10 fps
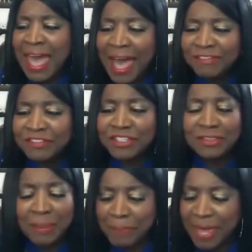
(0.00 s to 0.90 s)

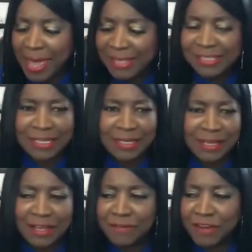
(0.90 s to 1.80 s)
After the
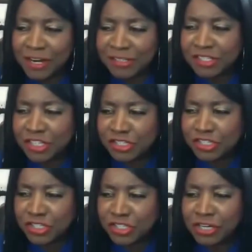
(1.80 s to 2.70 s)
passing of her
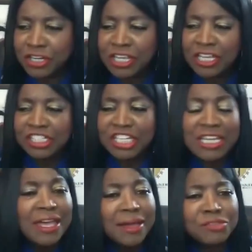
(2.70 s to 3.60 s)
sister,
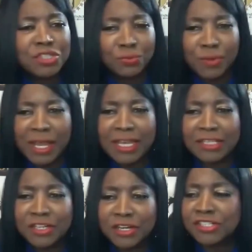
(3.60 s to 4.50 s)
she helped to
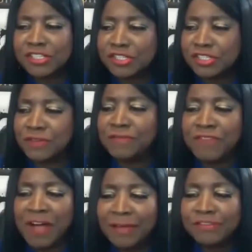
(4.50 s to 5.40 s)
raise her sister
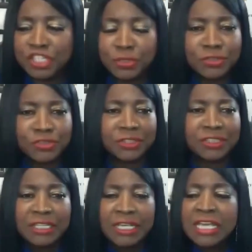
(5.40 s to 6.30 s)
5
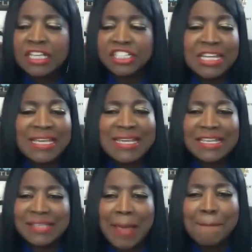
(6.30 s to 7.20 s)
children. She
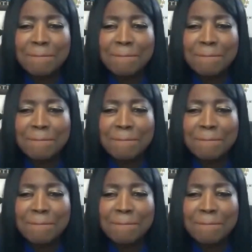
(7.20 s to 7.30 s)
is a